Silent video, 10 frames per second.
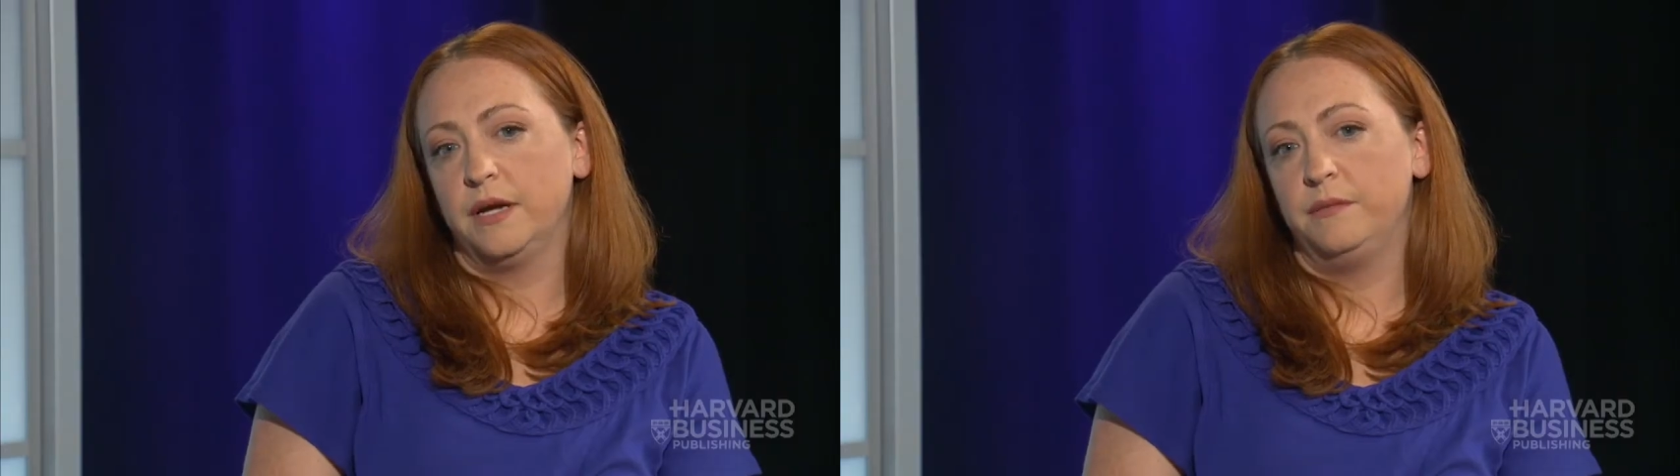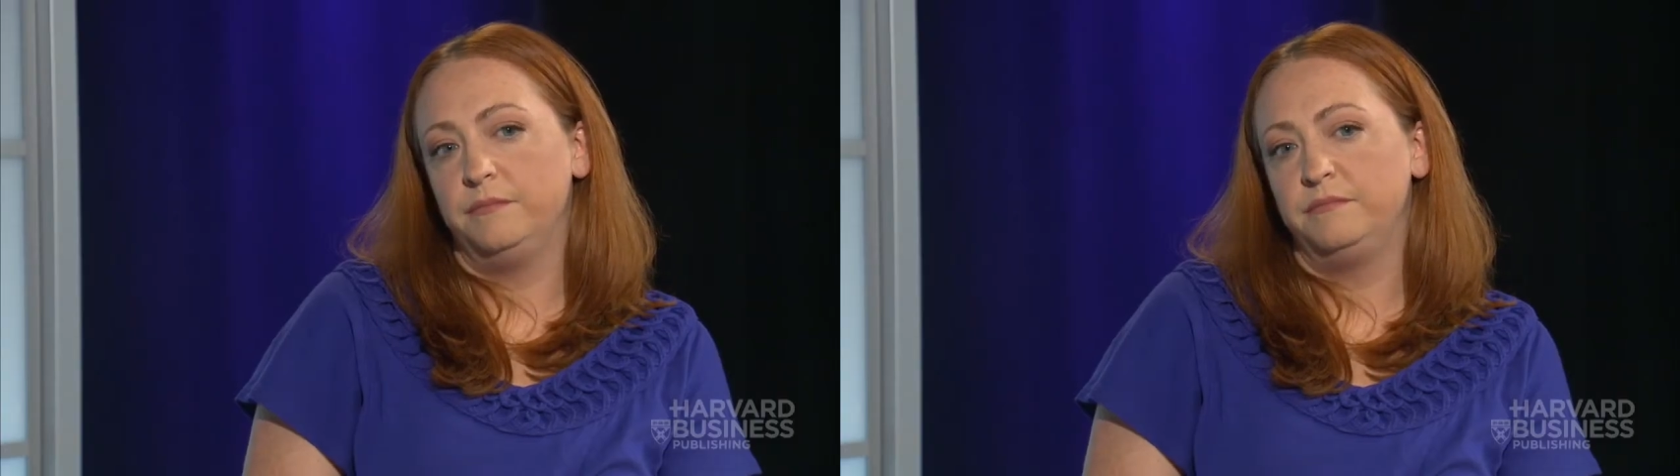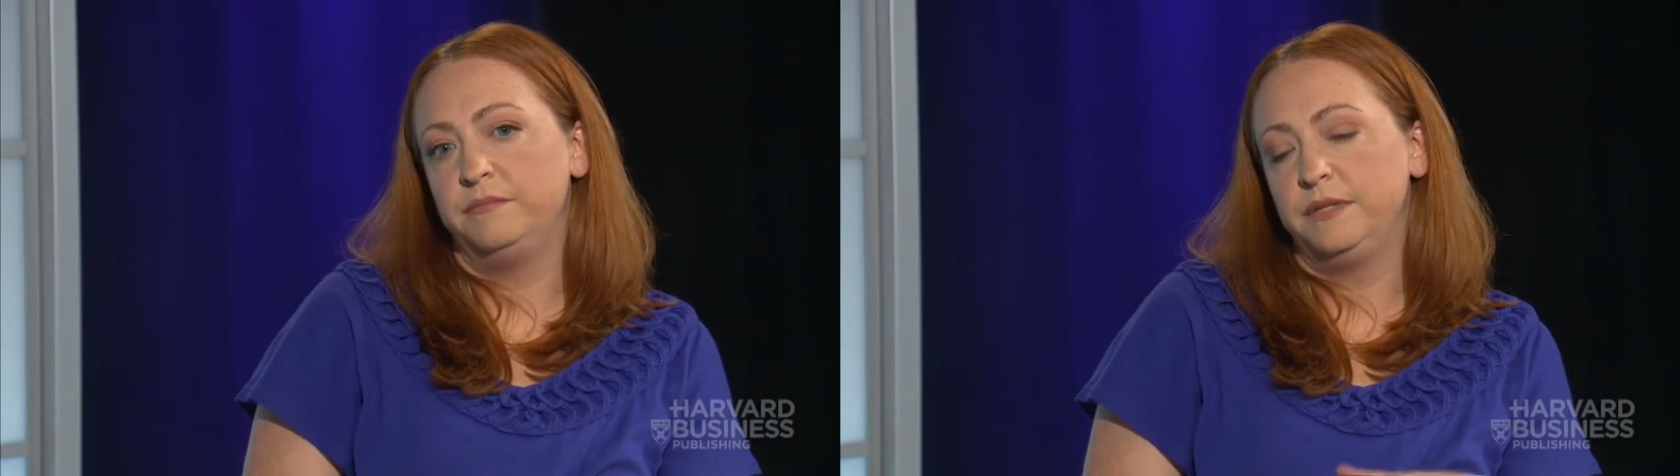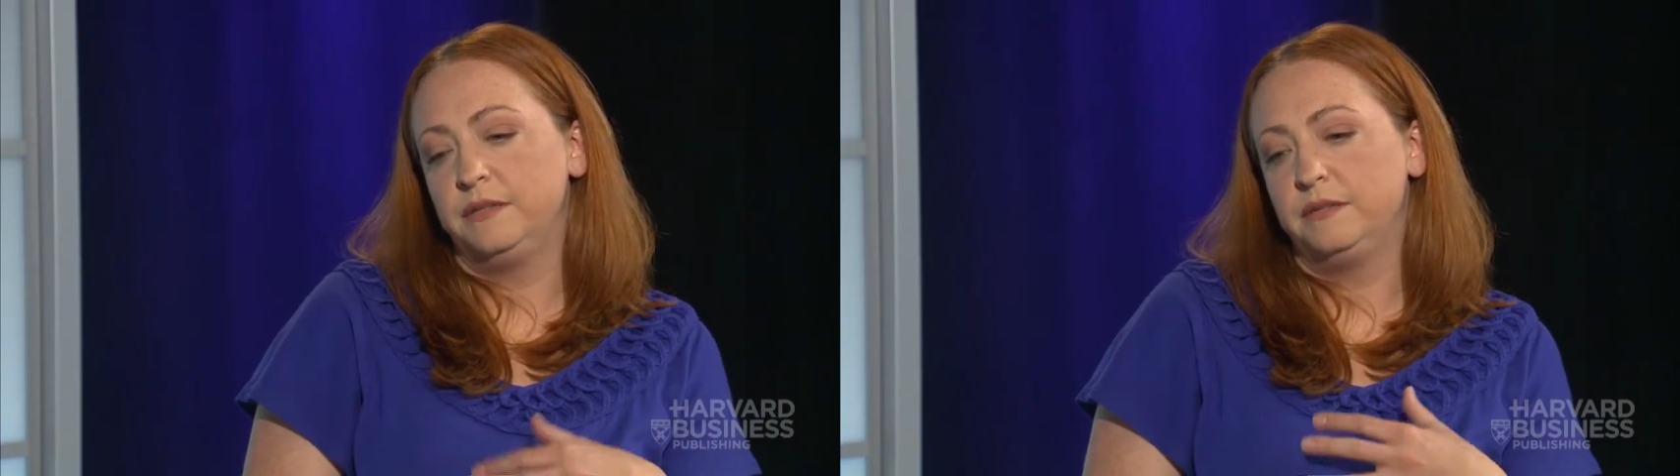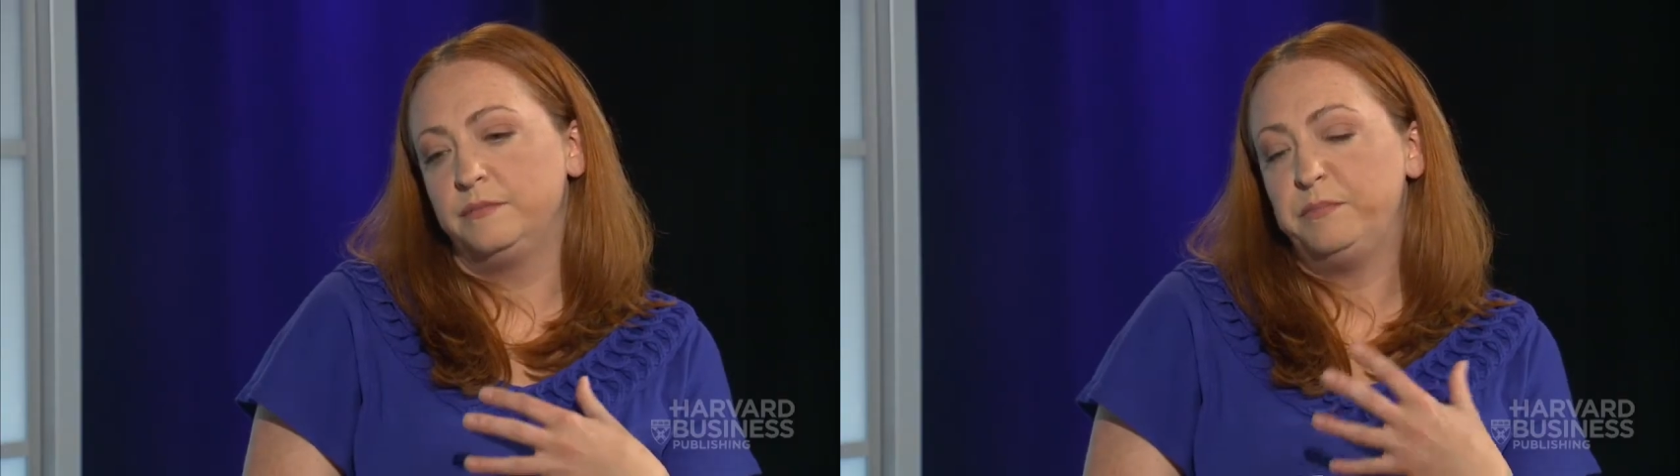I'm
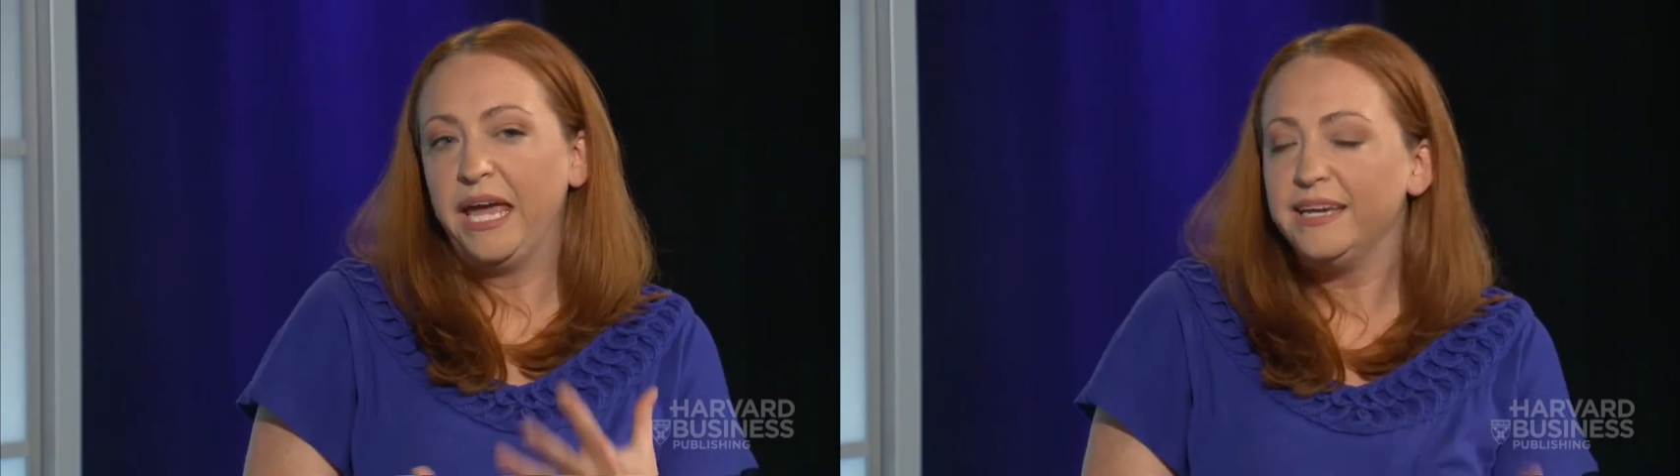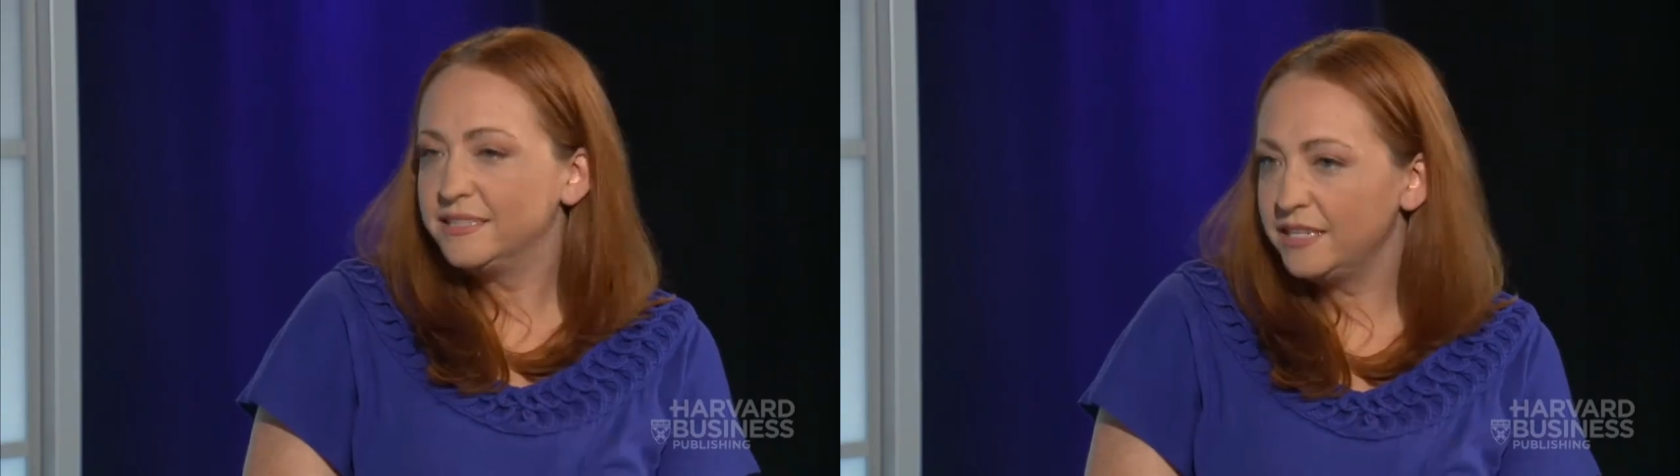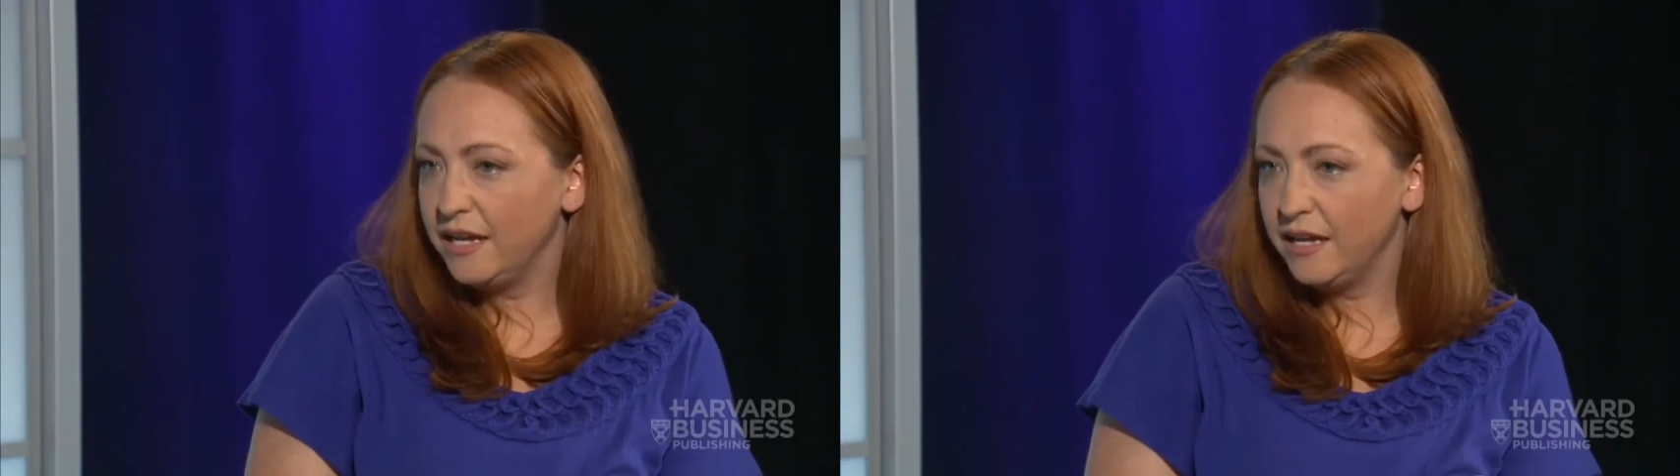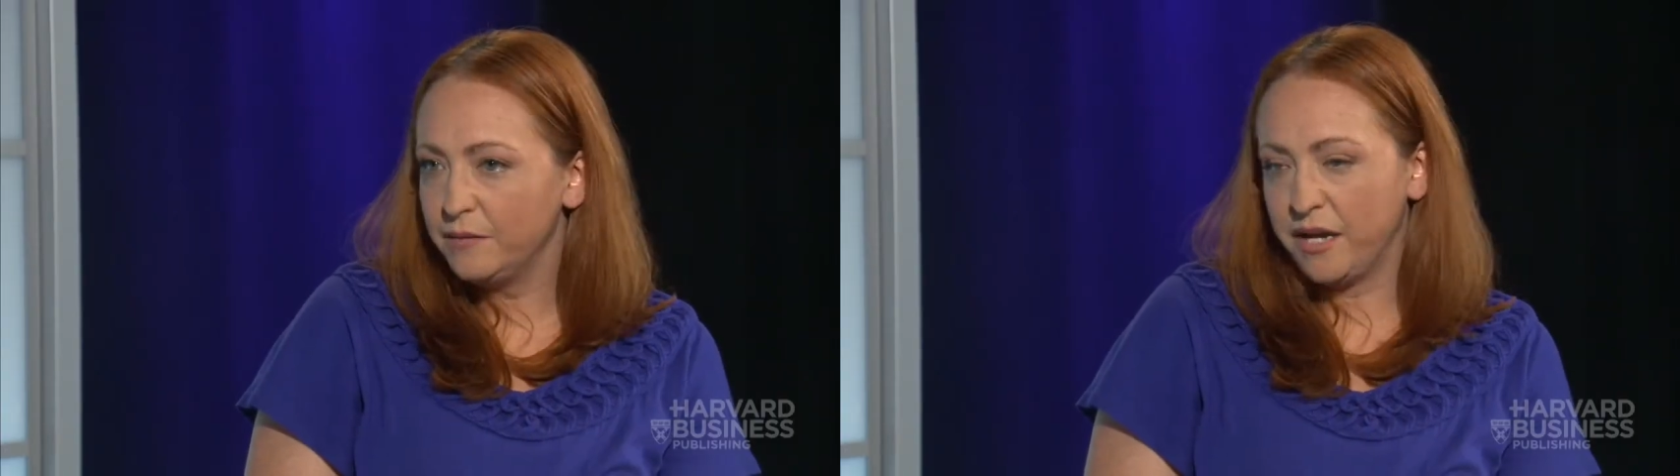pacing,